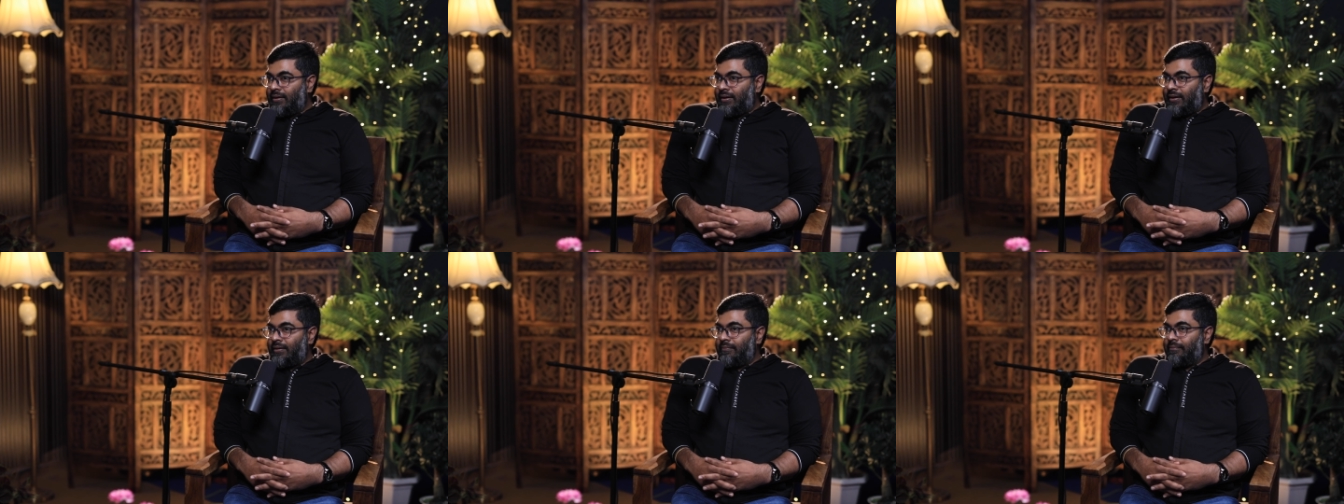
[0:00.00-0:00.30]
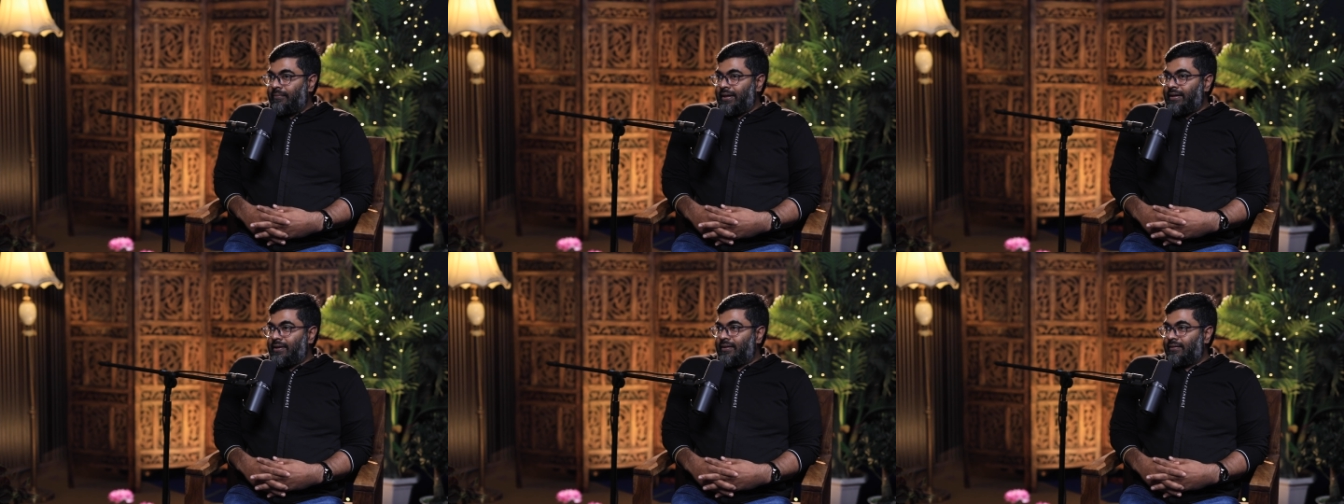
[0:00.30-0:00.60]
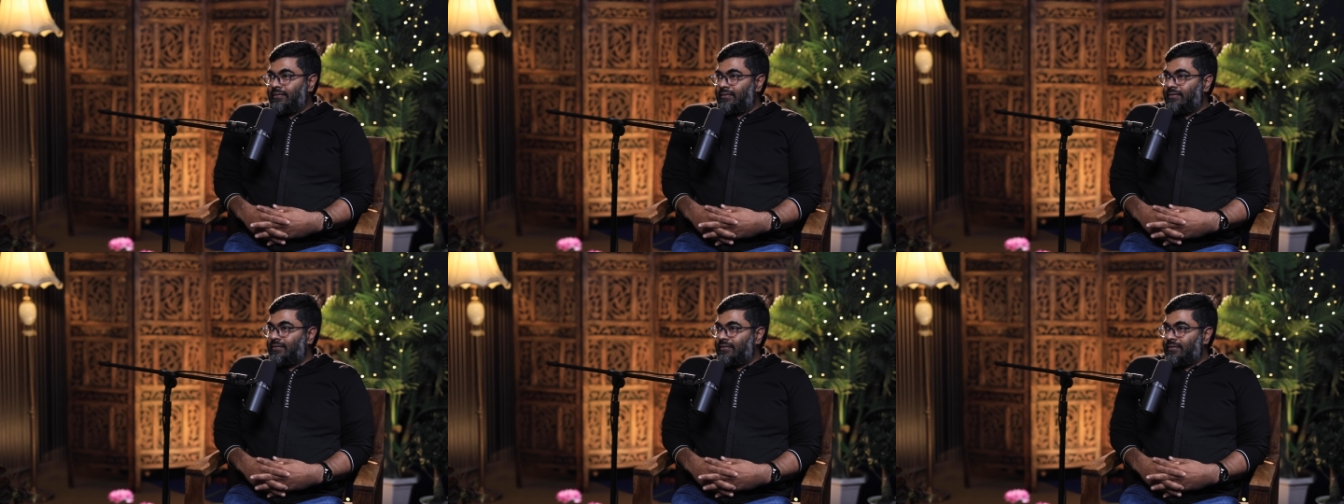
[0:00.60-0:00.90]
And my
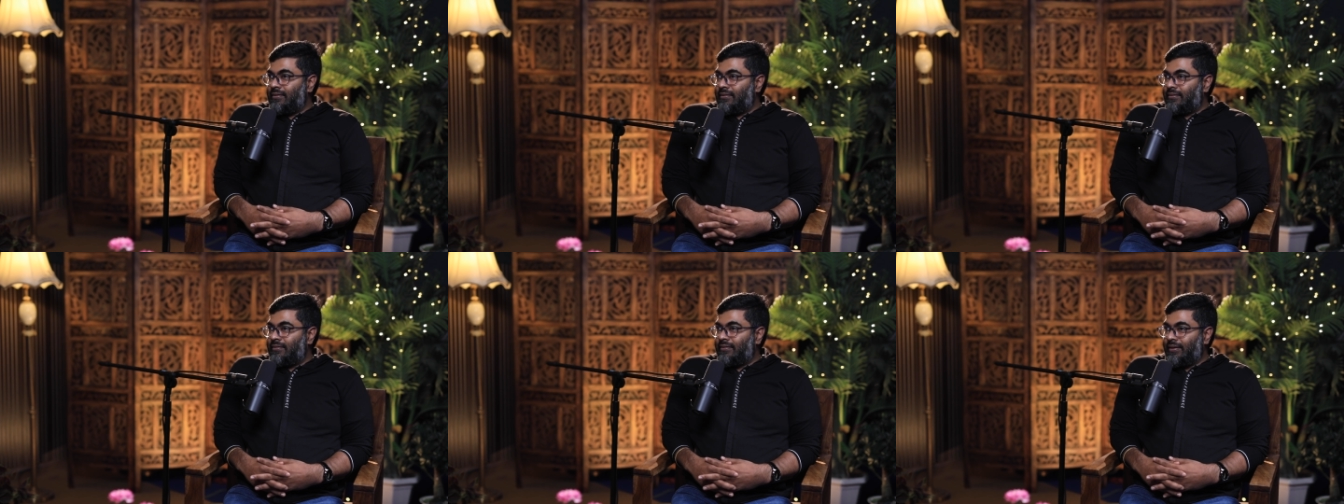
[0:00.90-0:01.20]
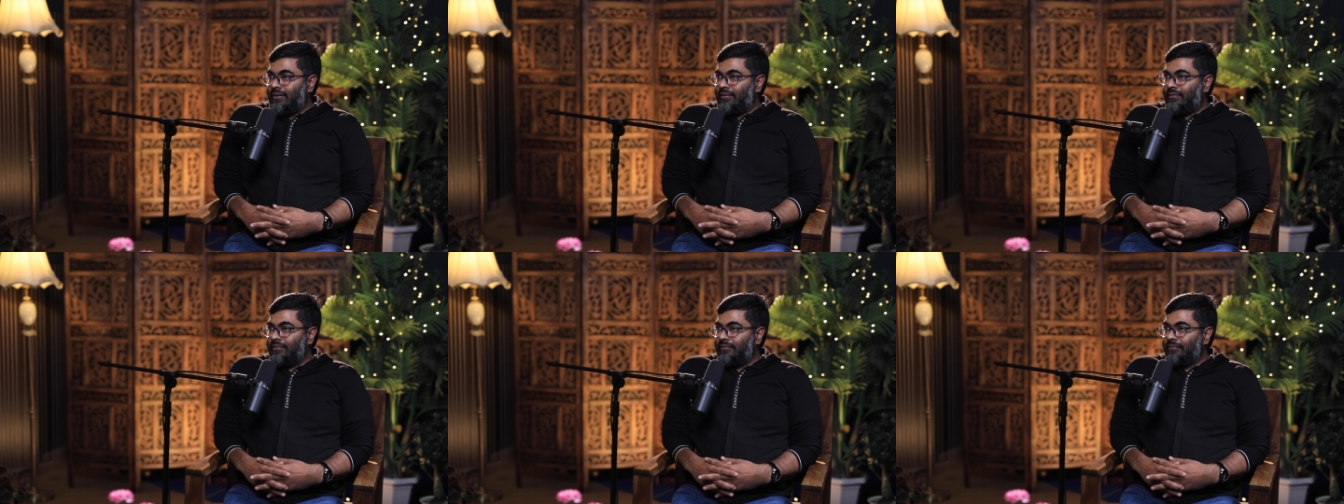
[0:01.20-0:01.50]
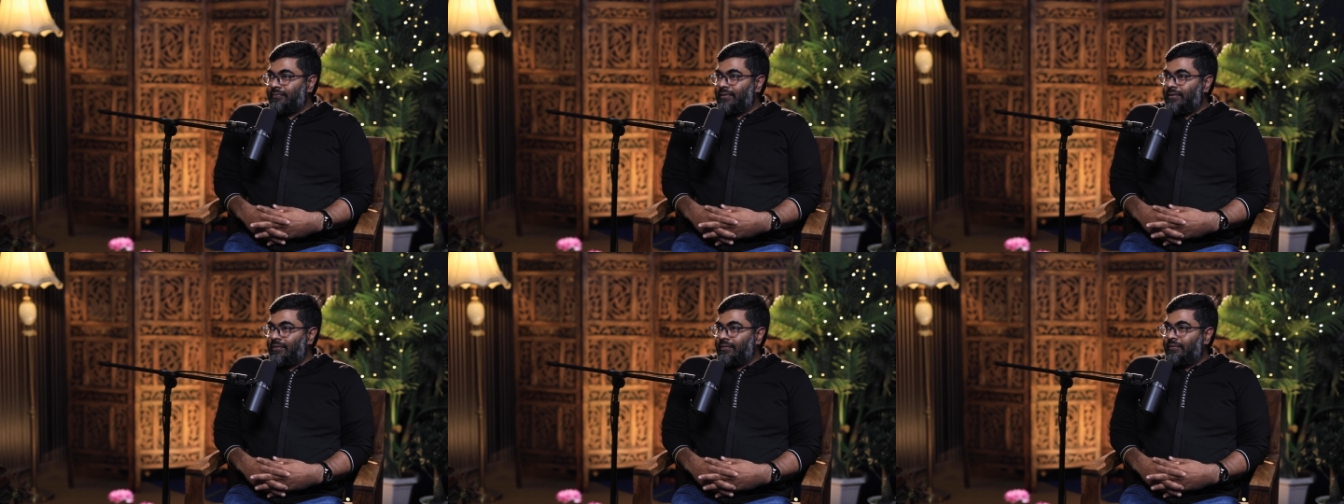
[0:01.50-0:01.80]
consensus says
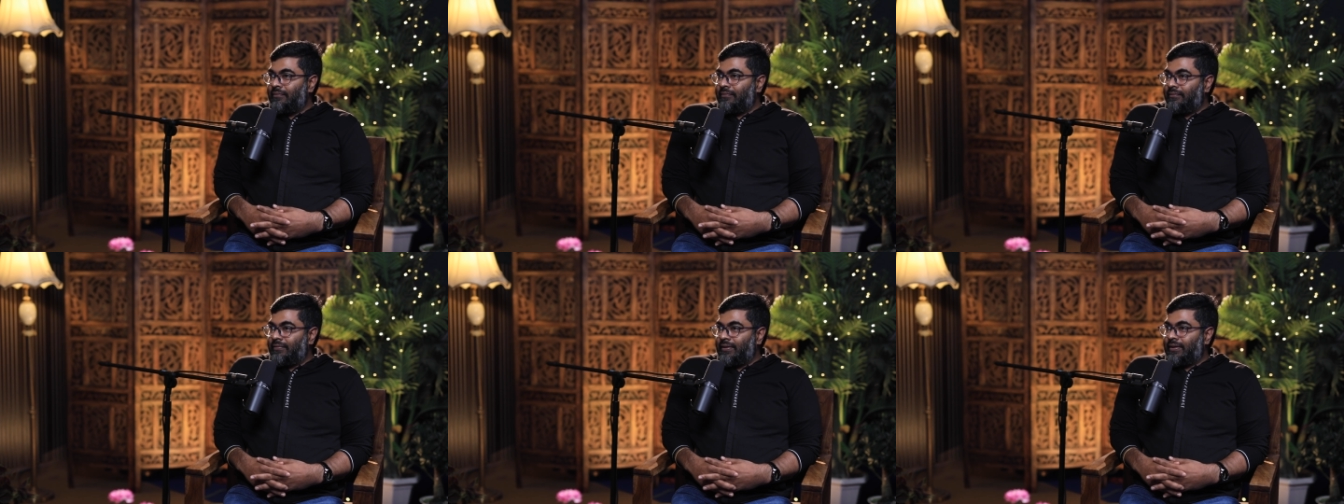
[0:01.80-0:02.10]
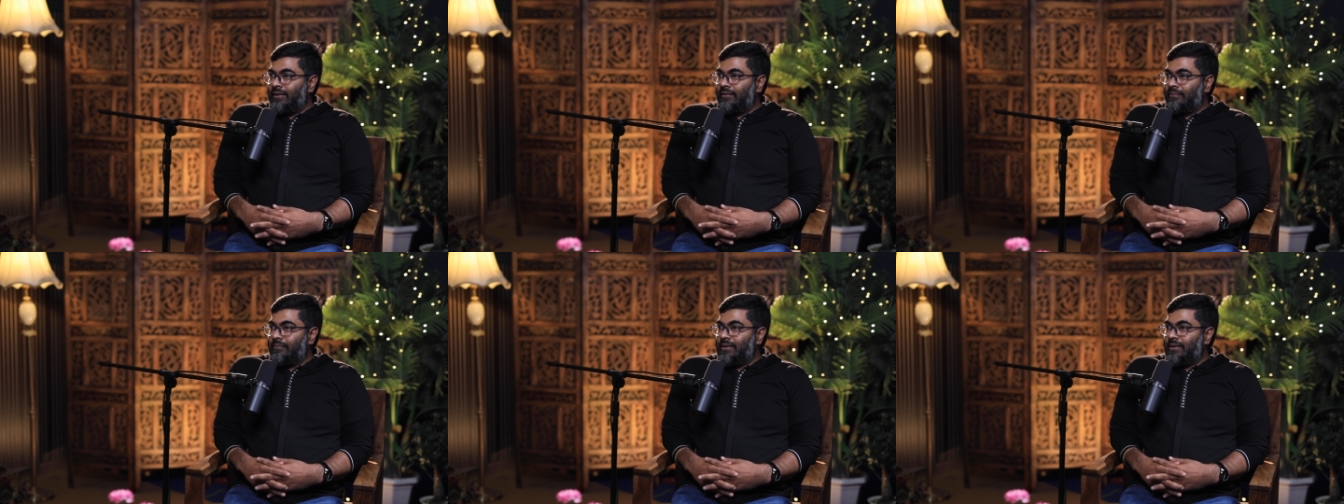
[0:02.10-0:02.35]
whether